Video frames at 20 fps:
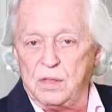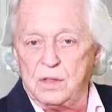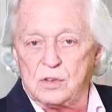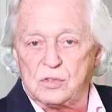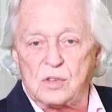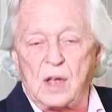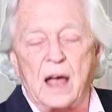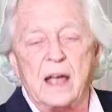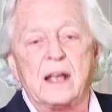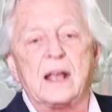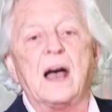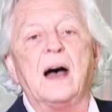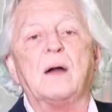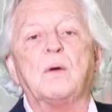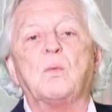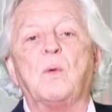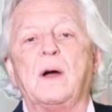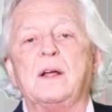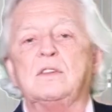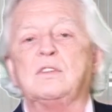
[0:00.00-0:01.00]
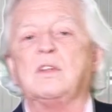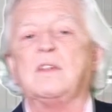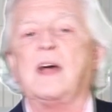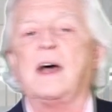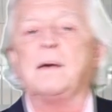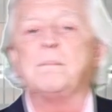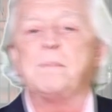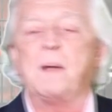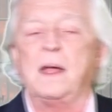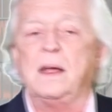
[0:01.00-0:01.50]
this icon, right to
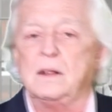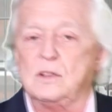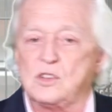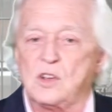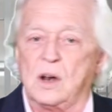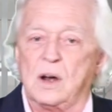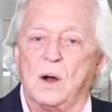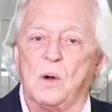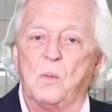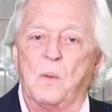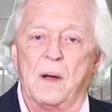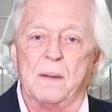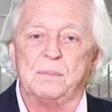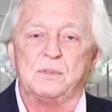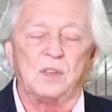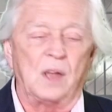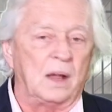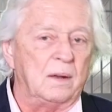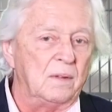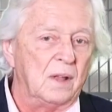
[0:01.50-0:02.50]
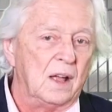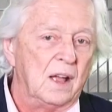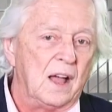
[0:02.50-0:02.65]
that page on our website.